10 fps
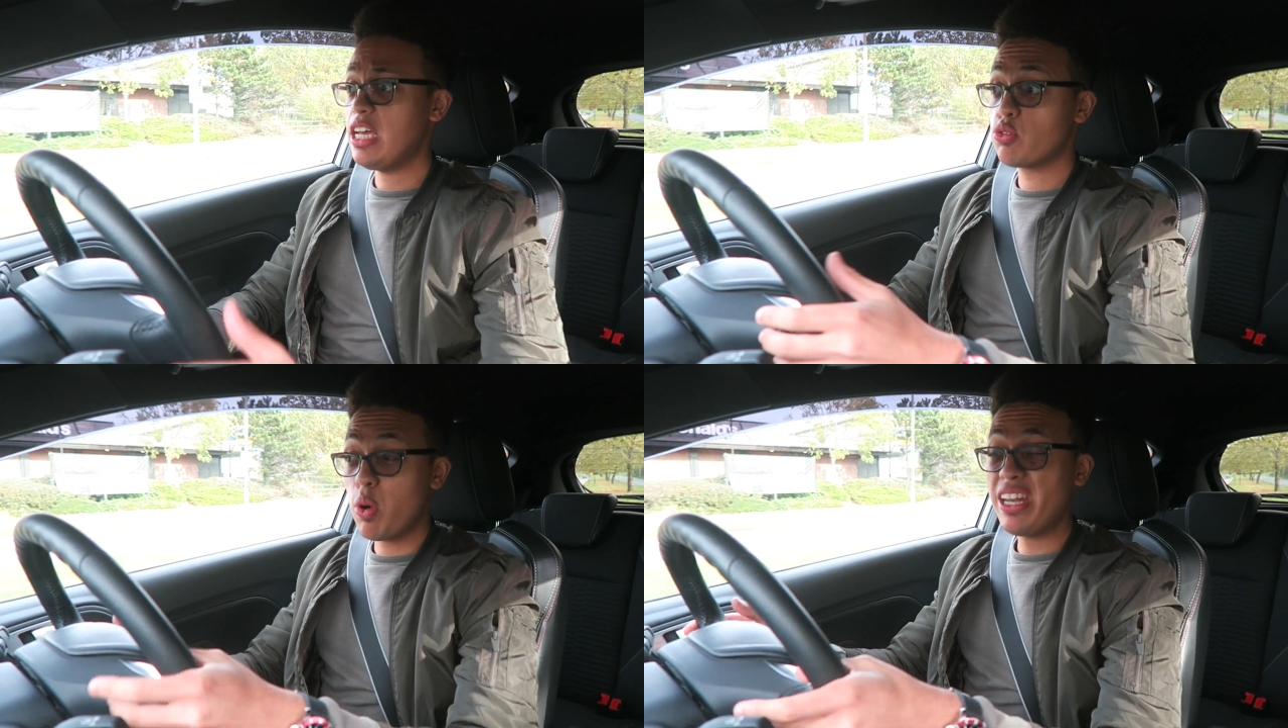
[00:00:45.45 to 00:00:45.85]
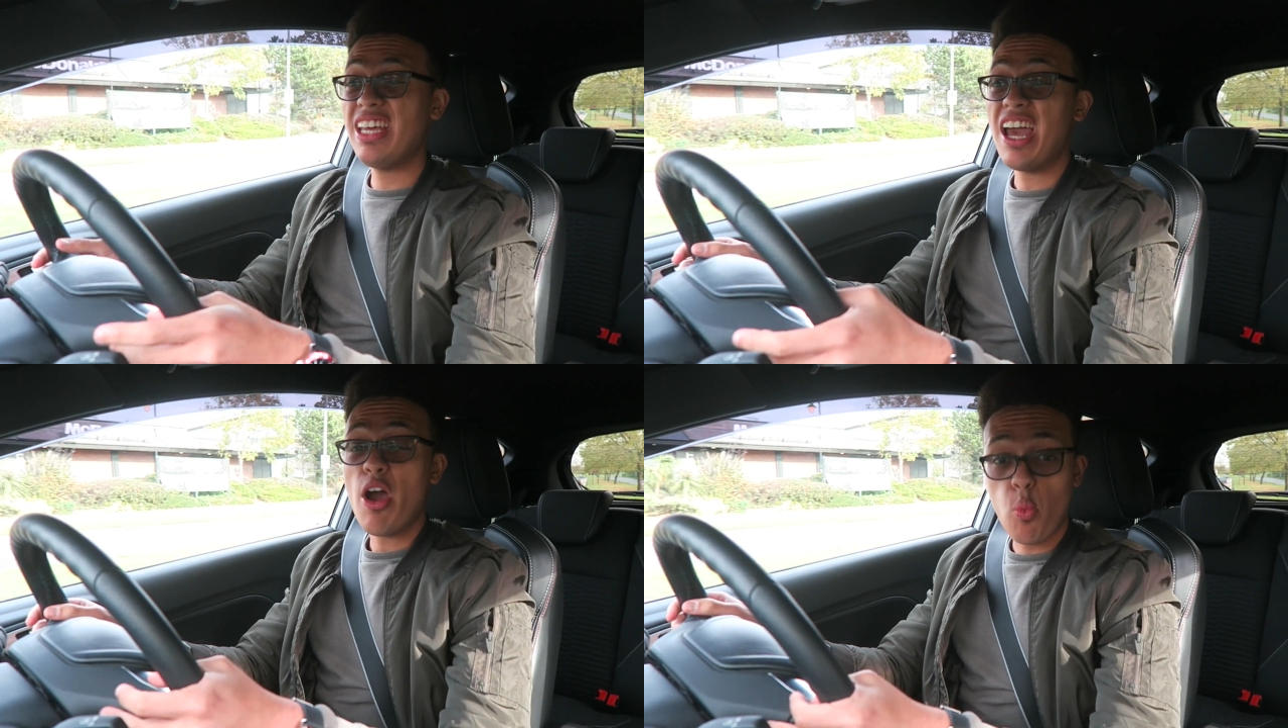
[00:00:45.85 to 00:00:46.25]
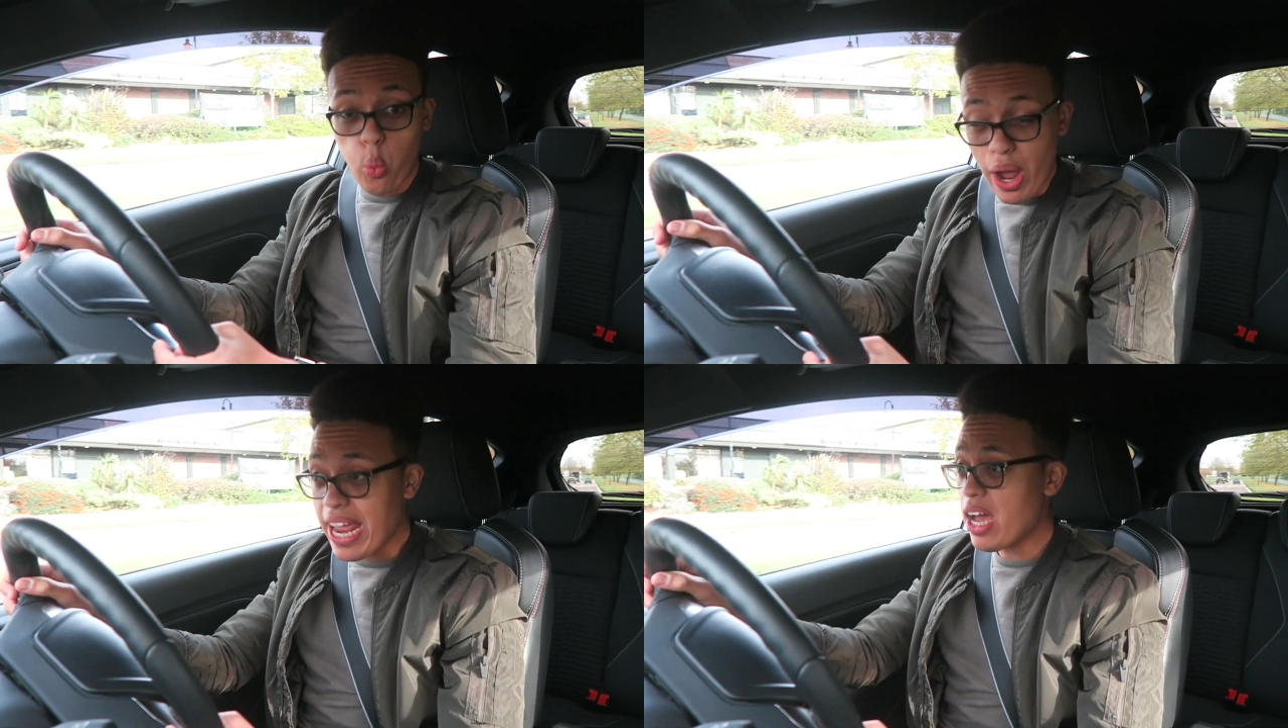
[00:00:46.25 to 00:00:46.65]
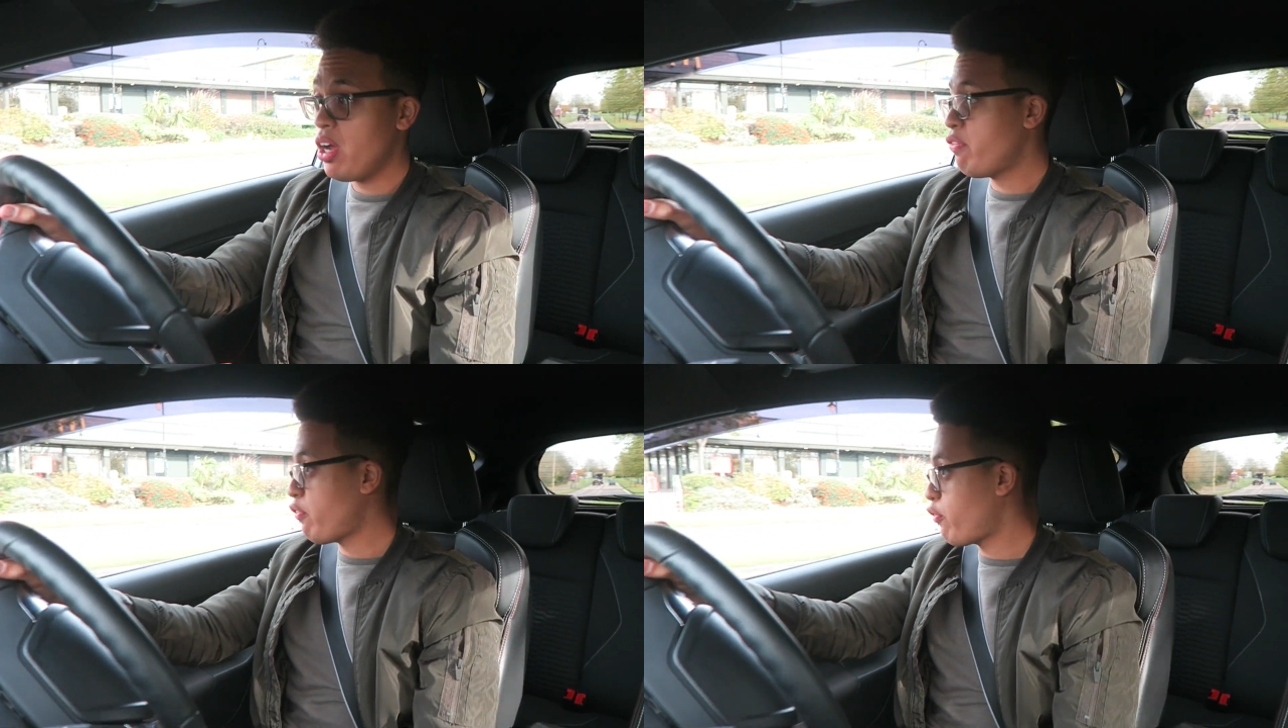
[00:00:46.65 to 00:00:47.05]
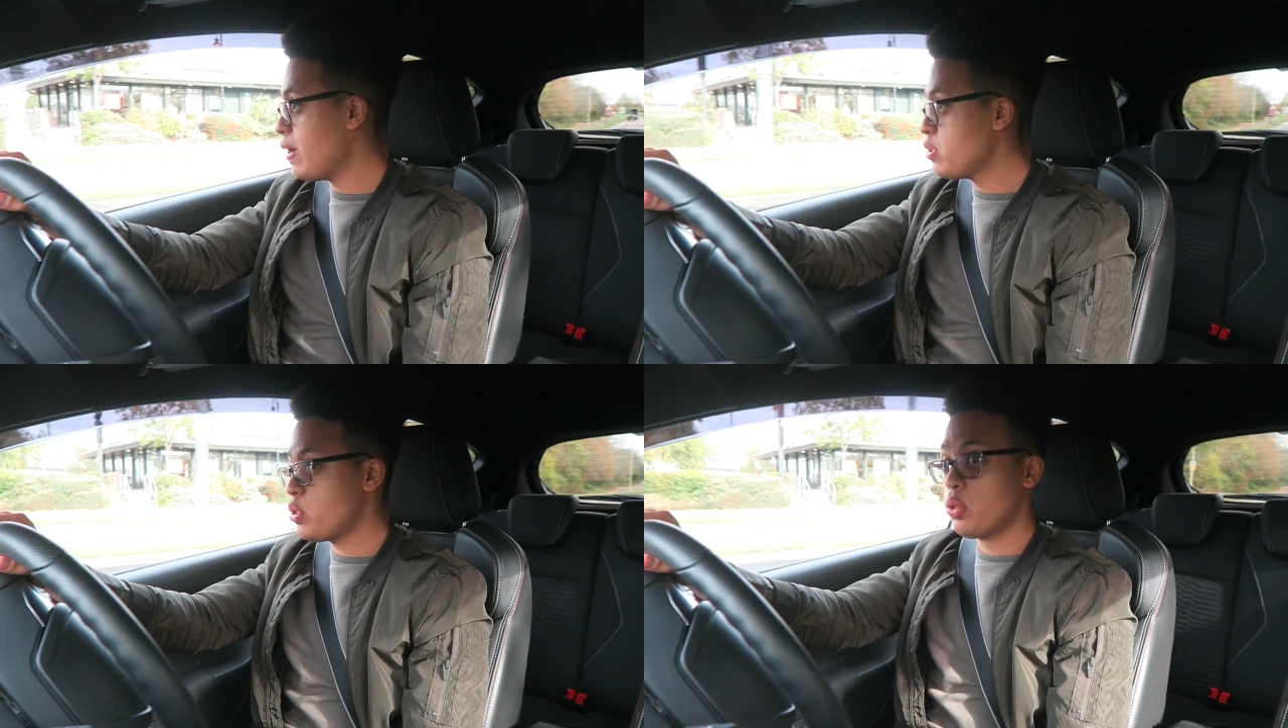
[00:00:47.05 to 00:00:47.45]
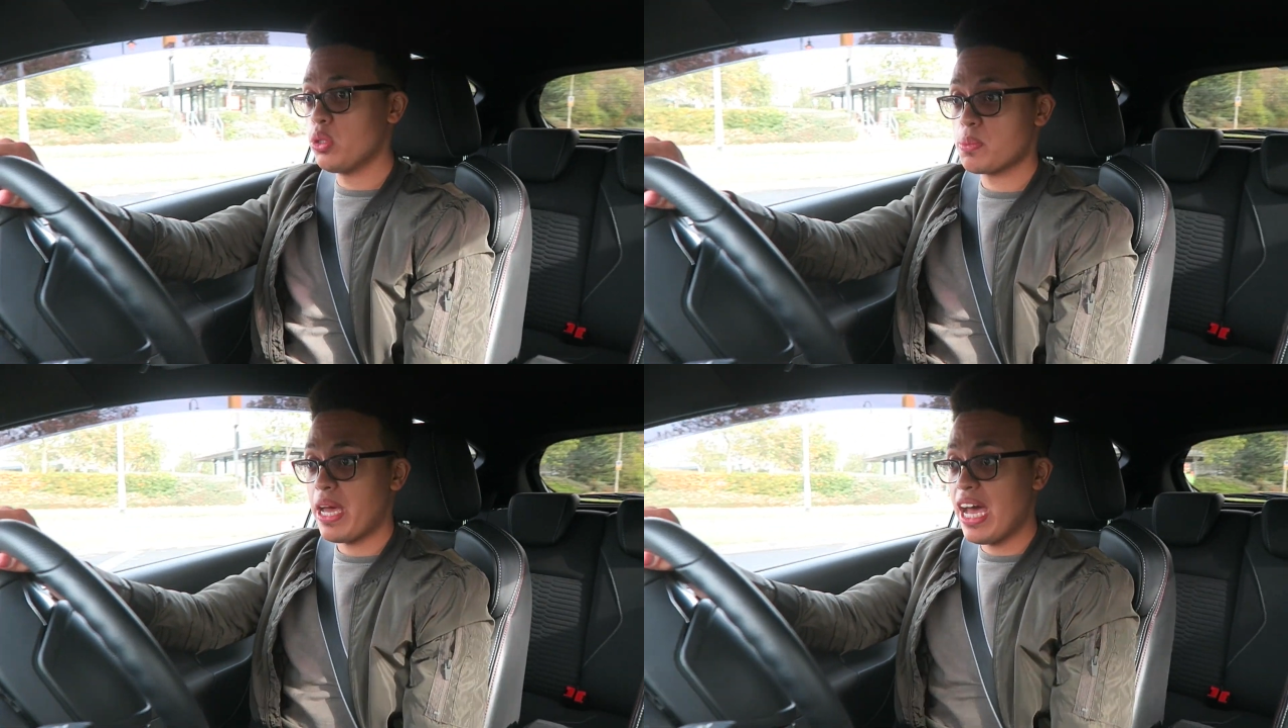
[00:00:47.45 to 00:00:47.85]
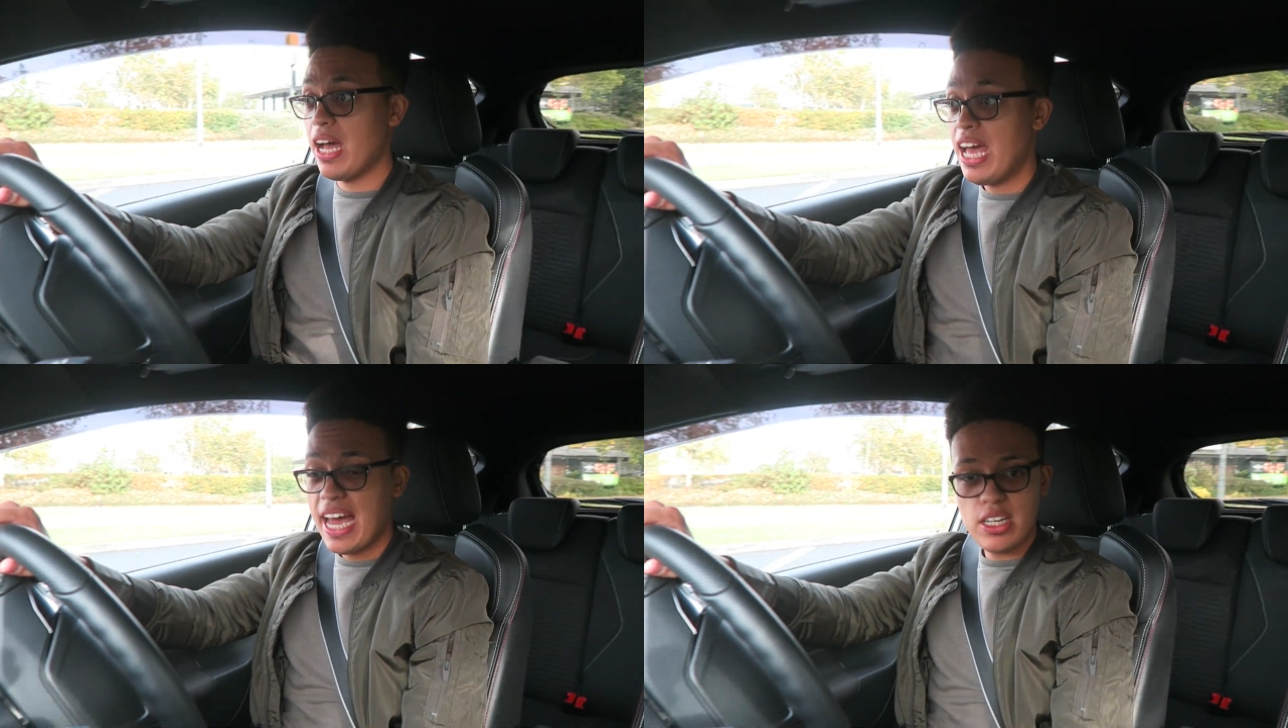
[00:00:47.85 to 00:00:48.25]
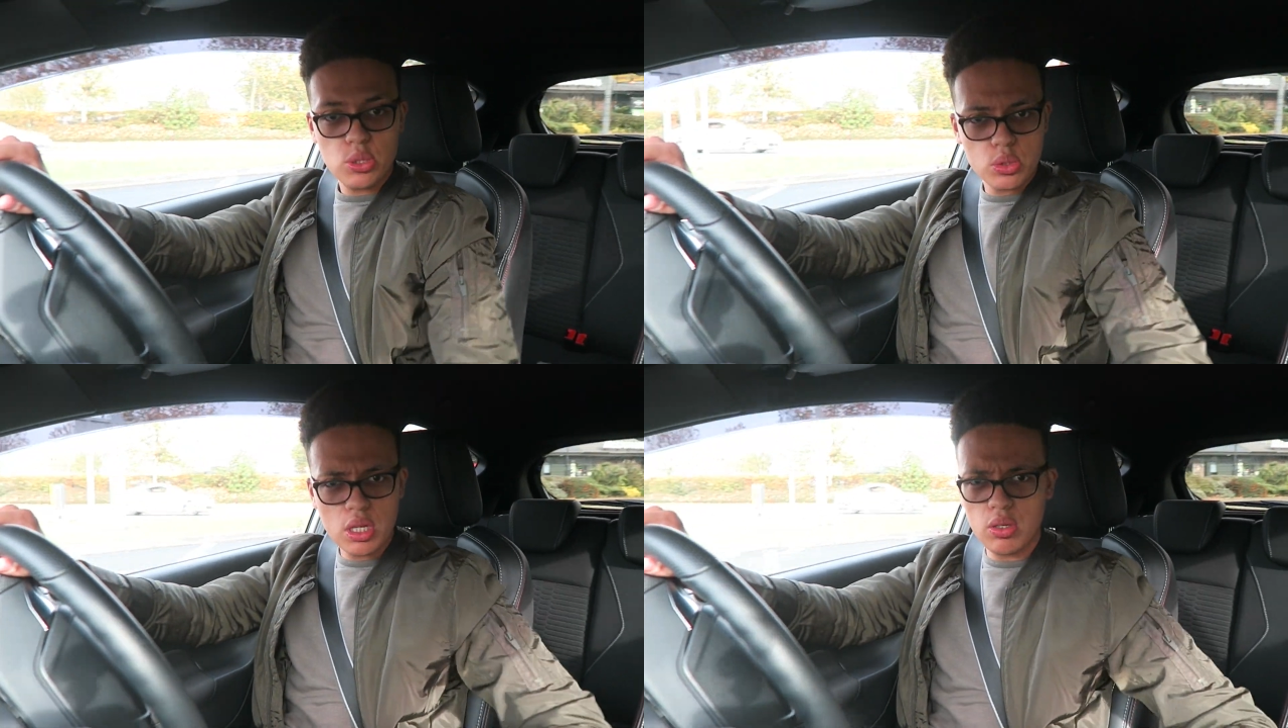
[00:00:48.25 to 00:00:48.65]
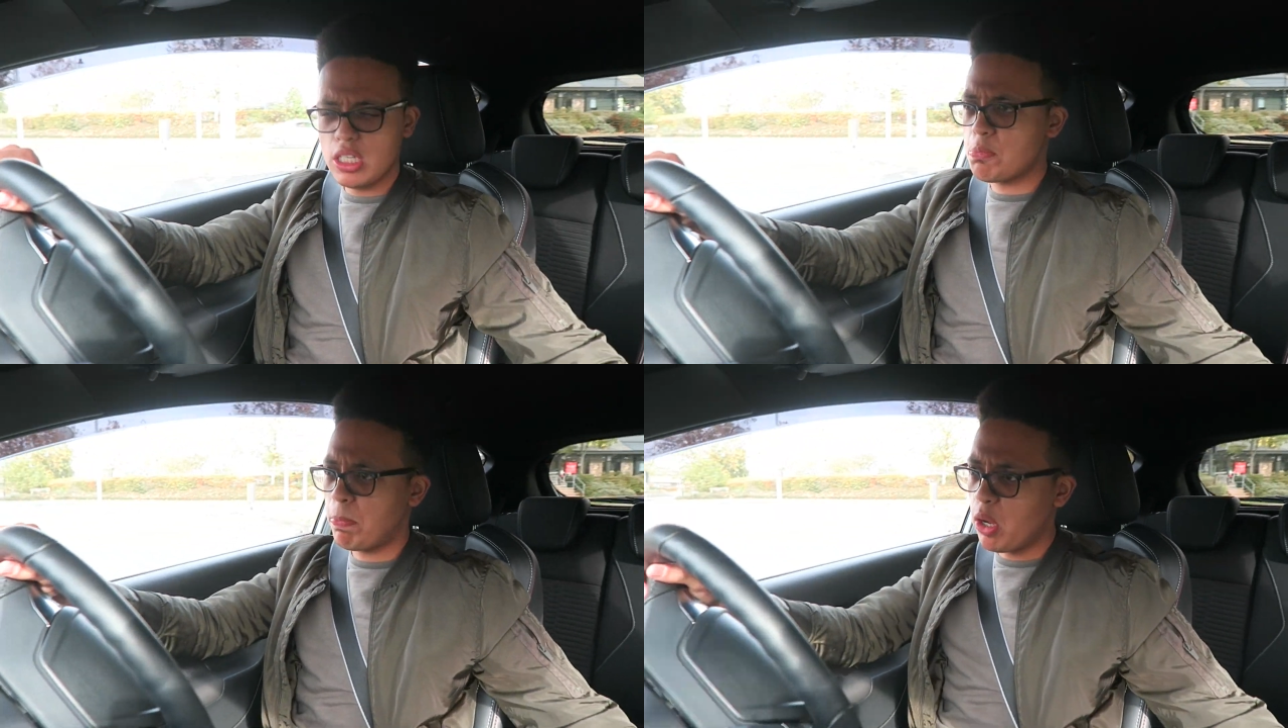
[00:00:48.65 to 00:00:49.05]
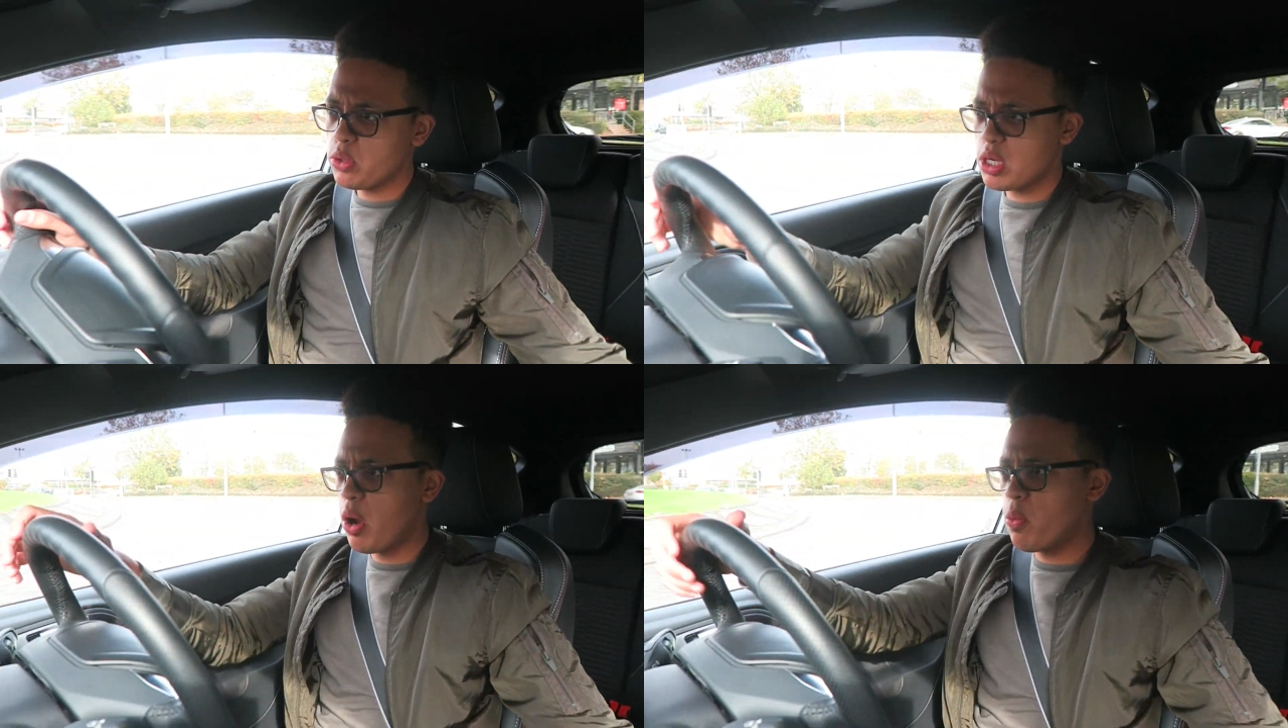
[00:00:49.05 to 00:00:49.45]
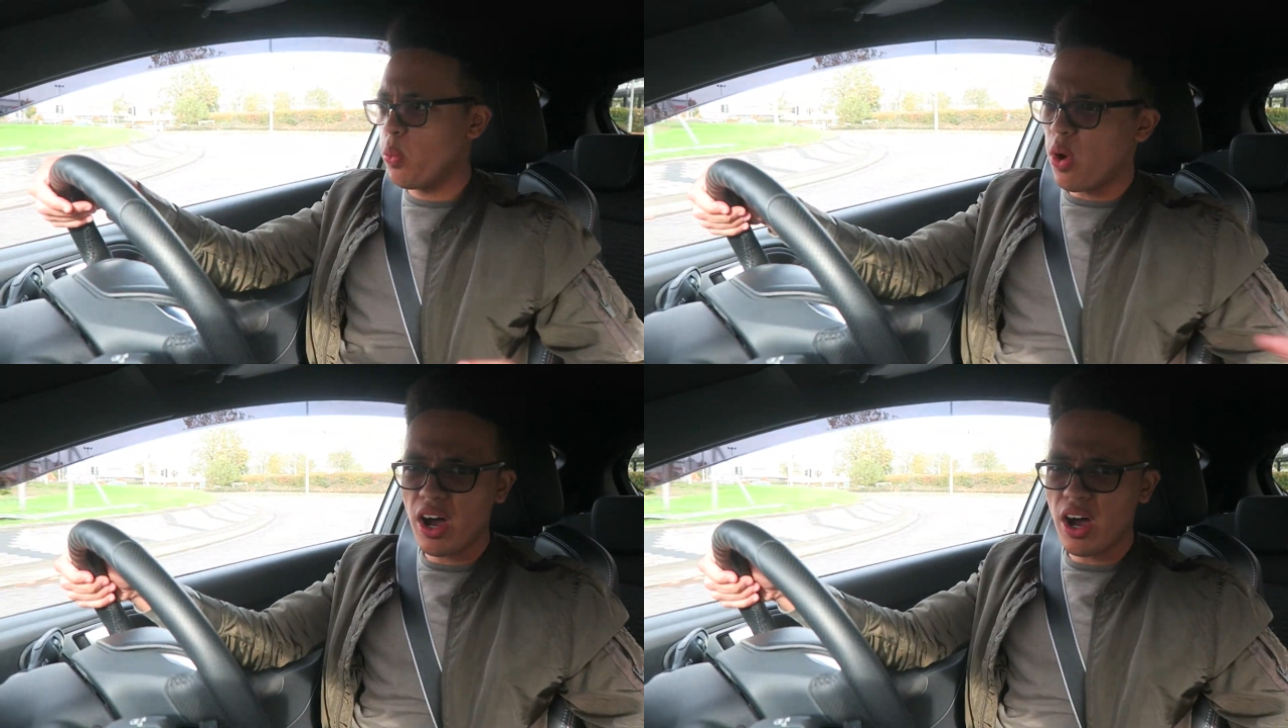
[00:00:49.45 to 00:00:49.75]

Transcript: It's running way over 300 horsepower, and it's also got this bolt-on